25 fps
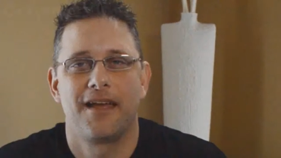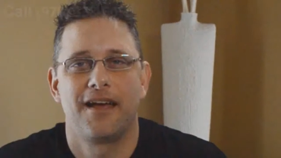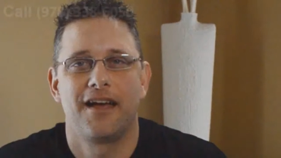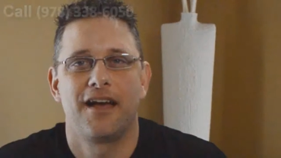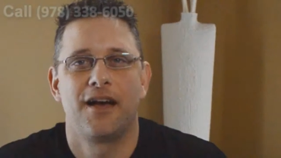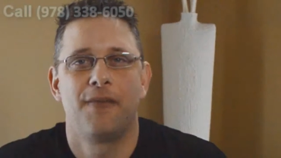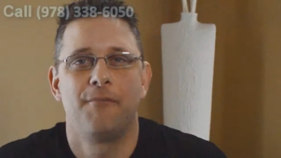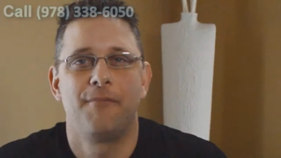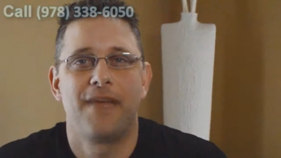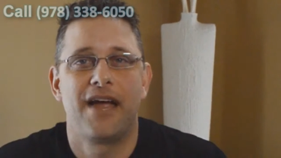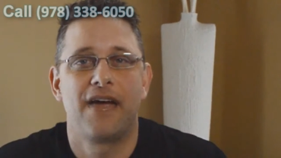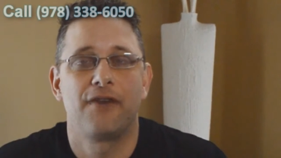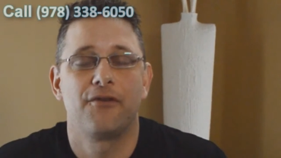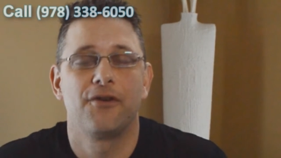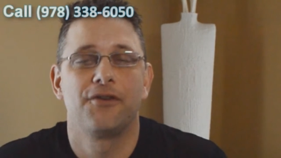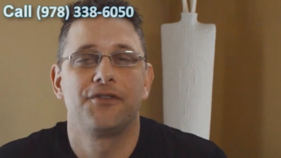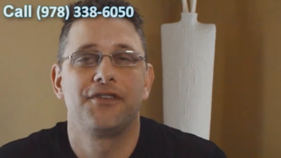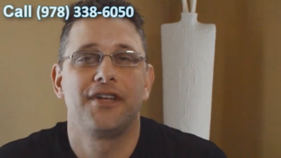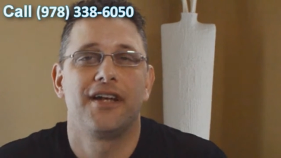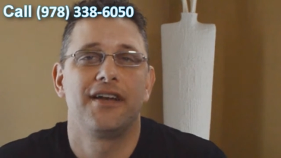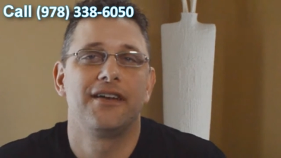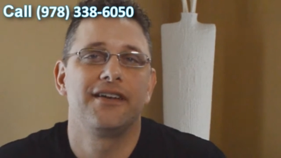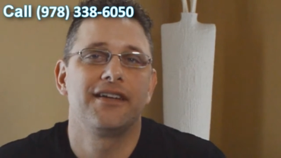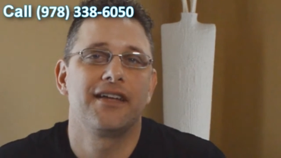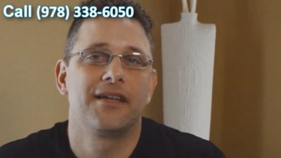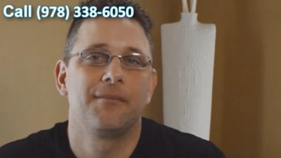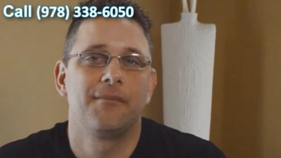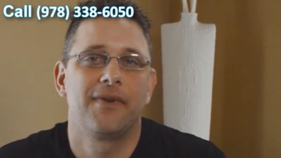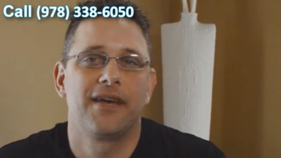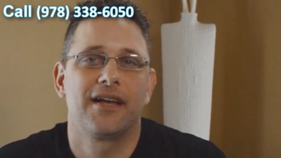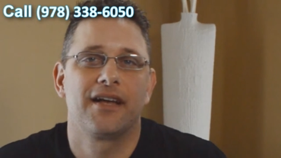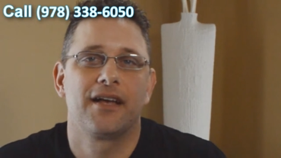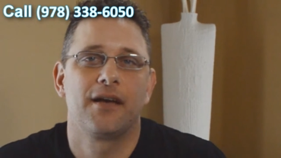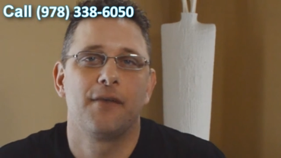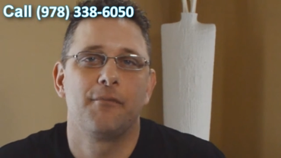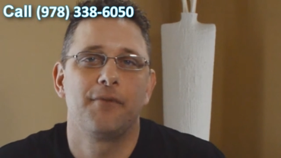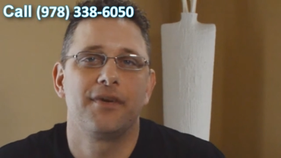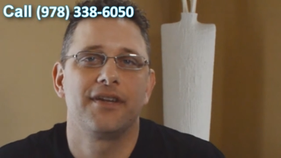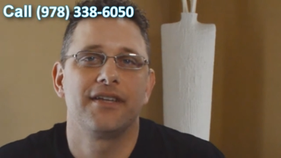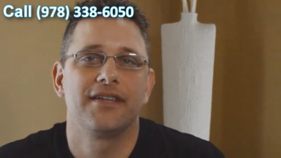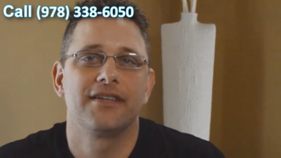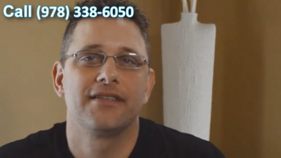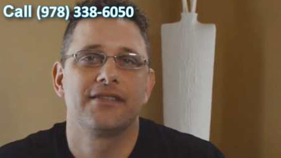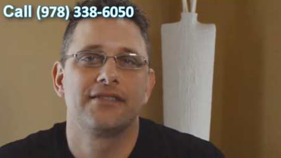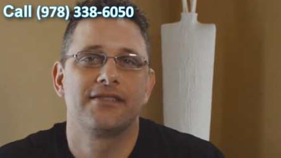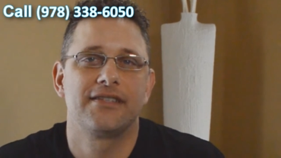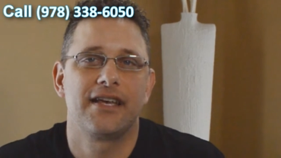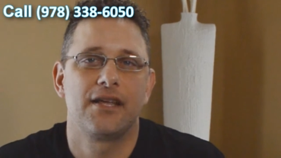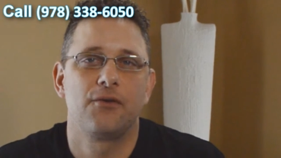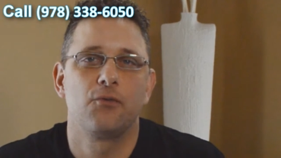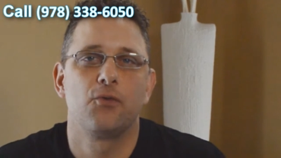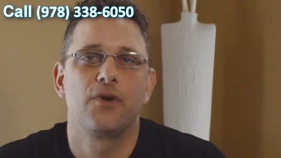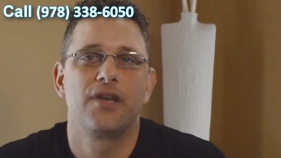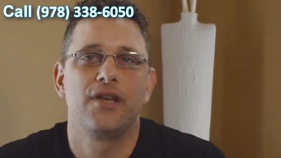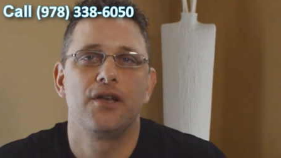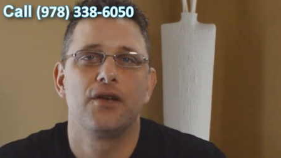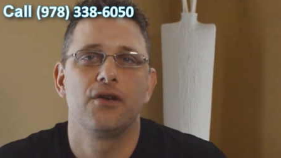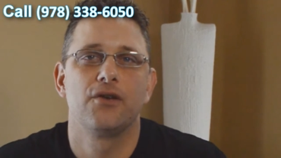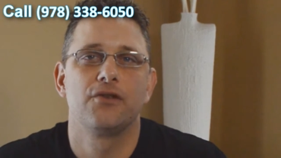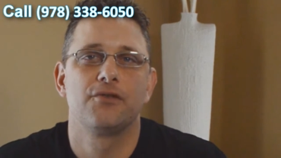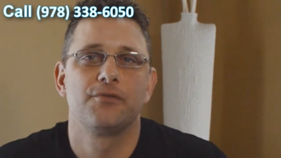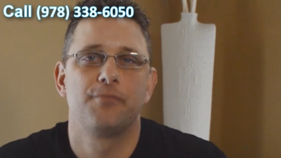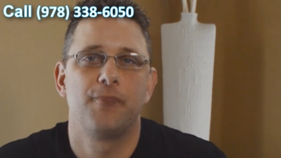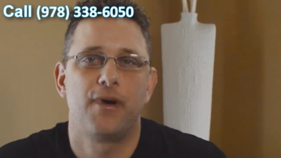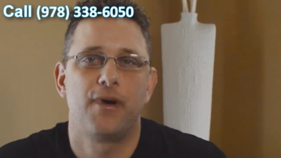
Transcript: I'm uh, Matt Rotundi and my company is Zen Windows